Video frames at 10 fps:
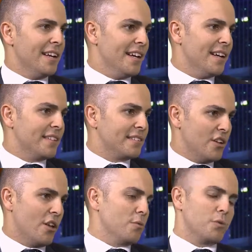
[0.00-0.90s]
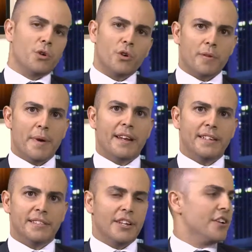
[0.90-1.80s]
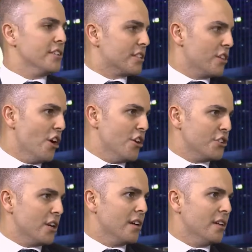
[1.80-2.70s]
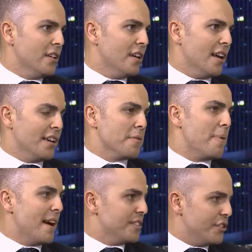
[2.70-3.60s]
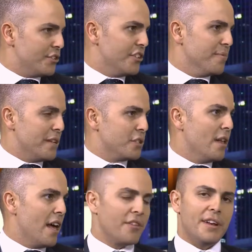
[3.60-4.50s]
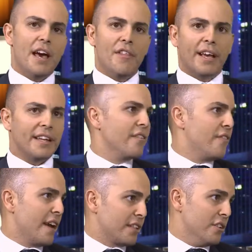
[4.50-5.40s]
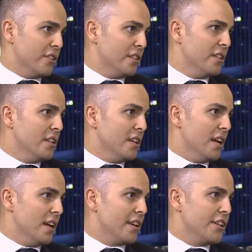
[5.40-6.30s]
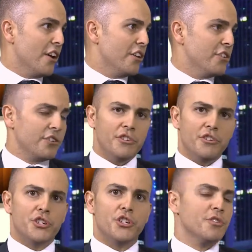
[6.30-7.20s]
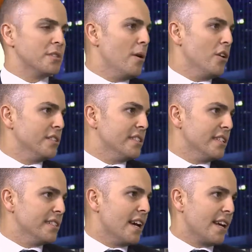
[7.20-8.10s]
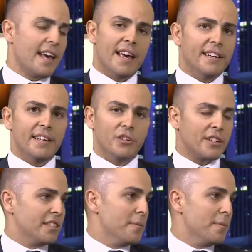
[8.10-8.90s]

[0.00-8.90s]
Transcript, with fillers: uh, tonight that we'll talk about is, you know, disclosure, uh, your past history of mental health, and how that can affect on, uh, you know, your, your insurance policies that you take out. And look,